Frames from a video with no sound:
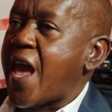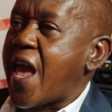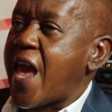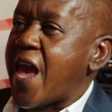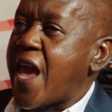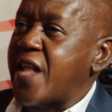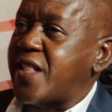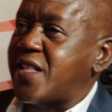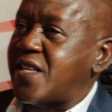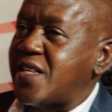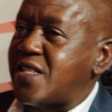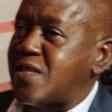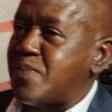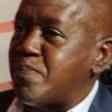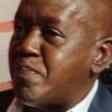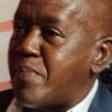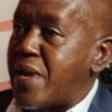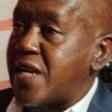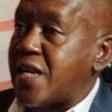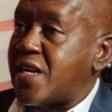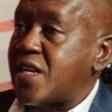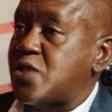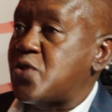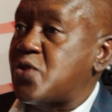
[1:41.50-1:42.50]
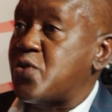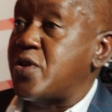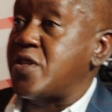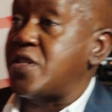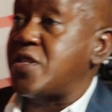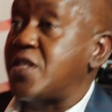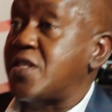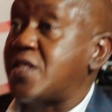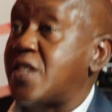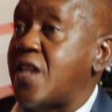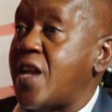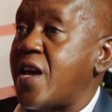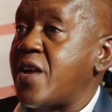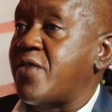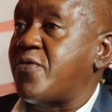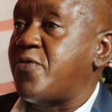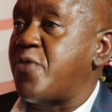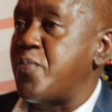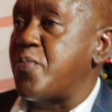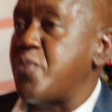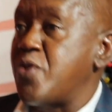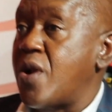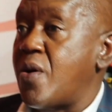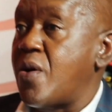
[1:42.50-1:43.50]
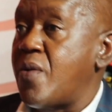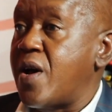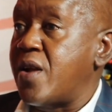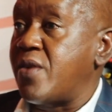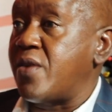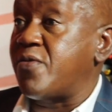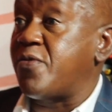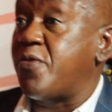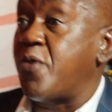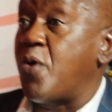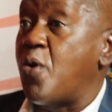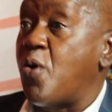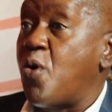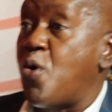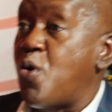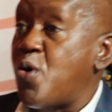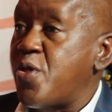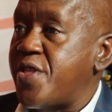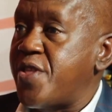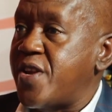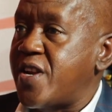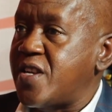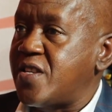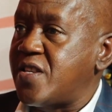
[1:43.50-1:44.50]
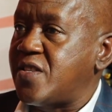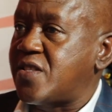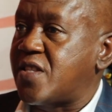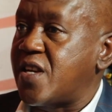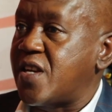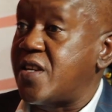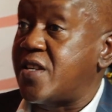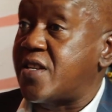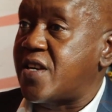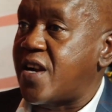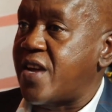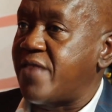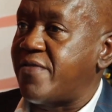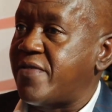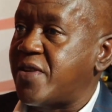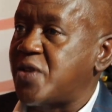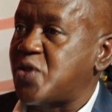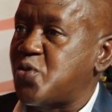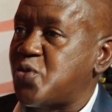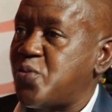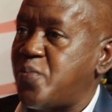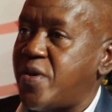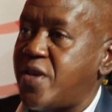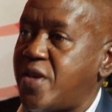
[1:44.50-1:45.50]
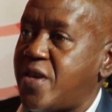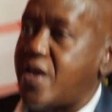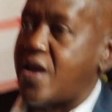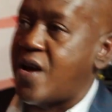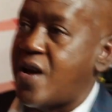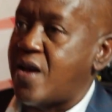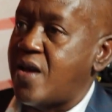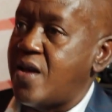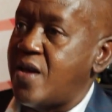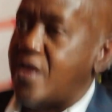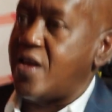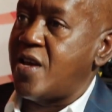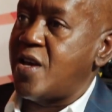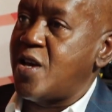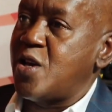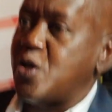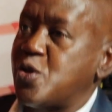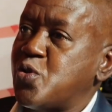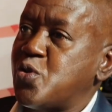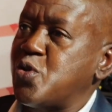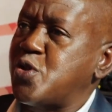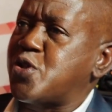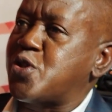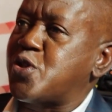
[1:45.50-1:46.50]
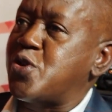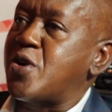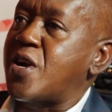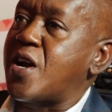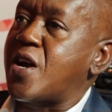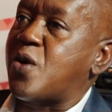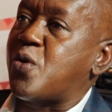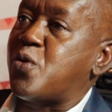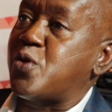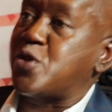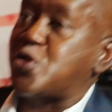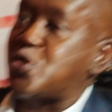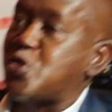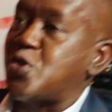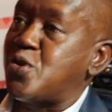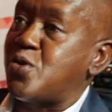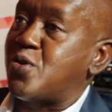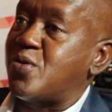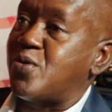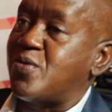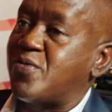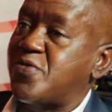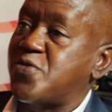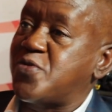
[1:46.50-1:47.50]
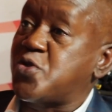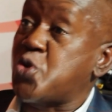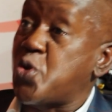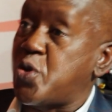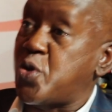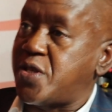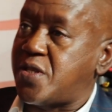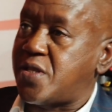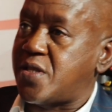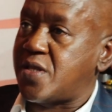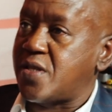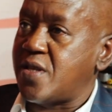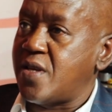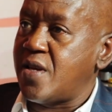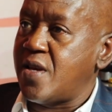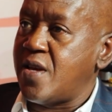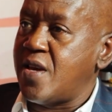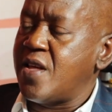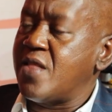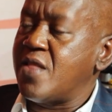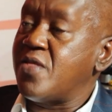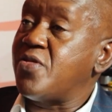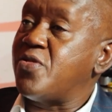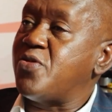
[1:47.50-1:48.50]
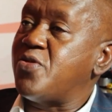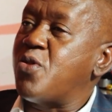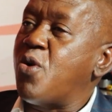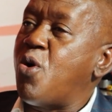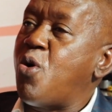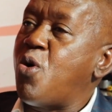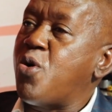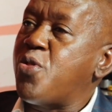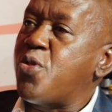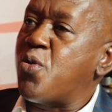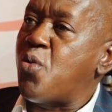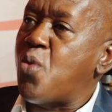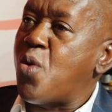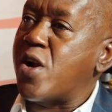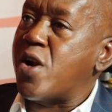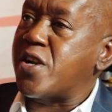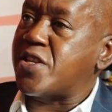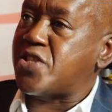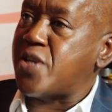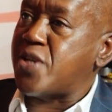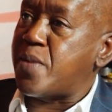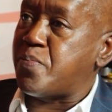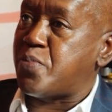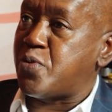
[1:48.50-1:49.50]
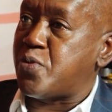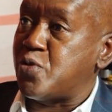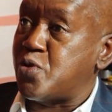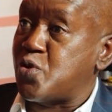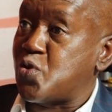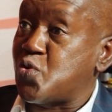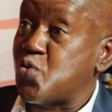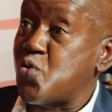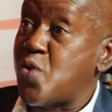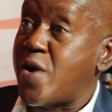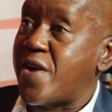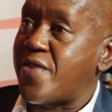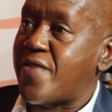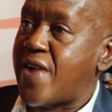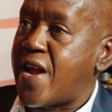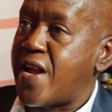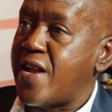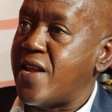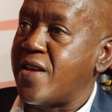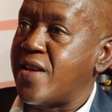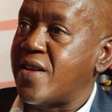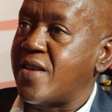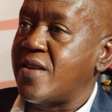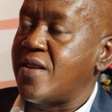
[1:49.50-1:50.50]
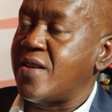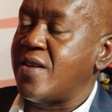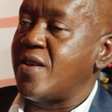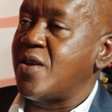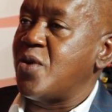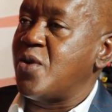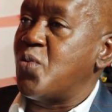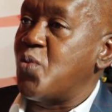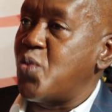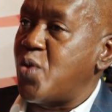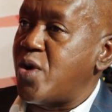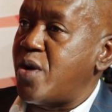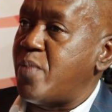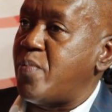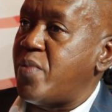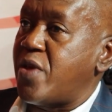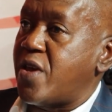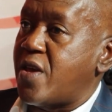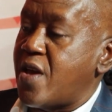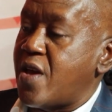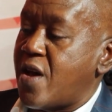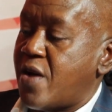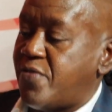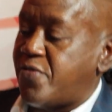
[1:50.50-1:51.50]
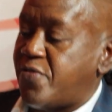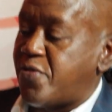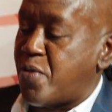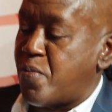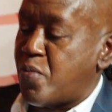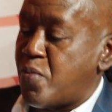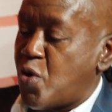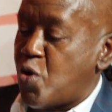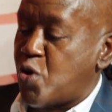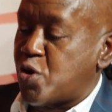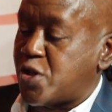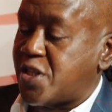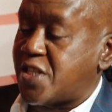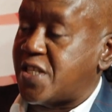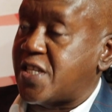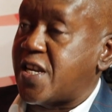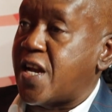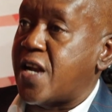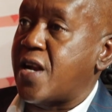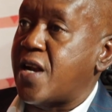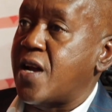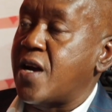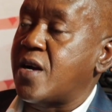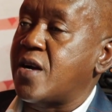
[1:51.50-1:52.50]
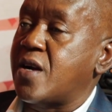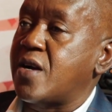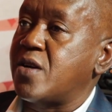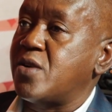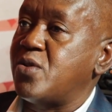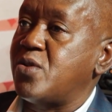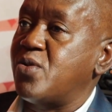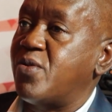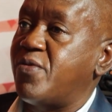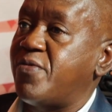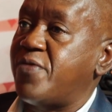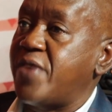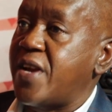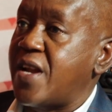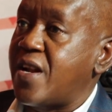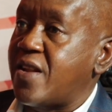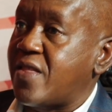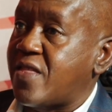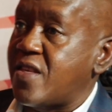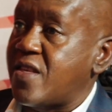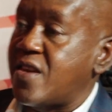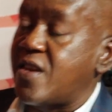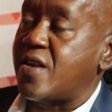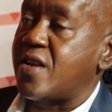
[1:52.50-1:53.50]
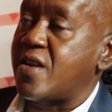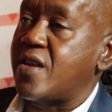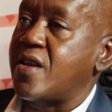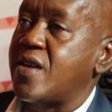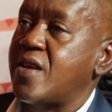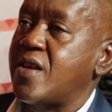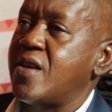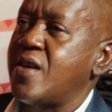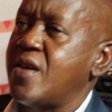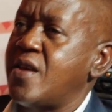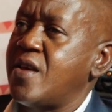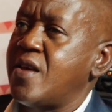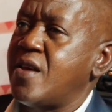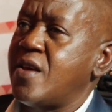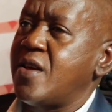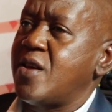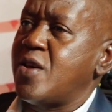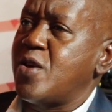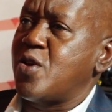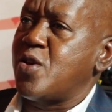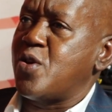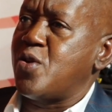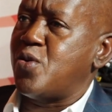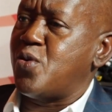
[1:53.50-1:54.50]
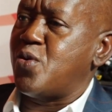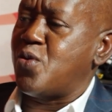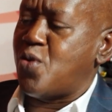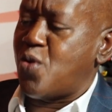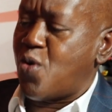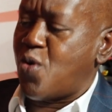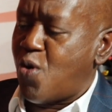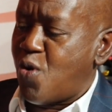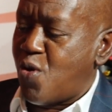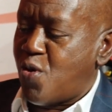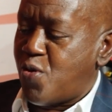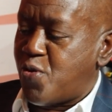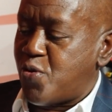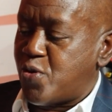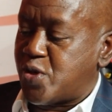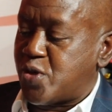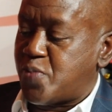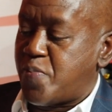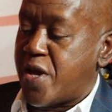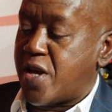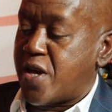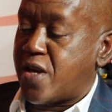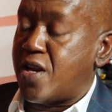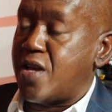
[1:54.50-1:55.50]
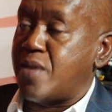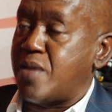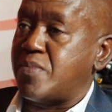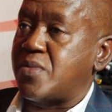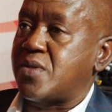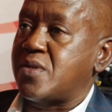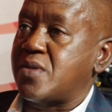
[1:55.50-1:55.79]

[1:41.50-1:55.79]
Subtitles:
it is mandatory, just like Formula One, for all the registered drivers to be here. So it's not a question of choice. All the world champions who are running will be here, from Ott Tanak, Novel Thierry, all those big names.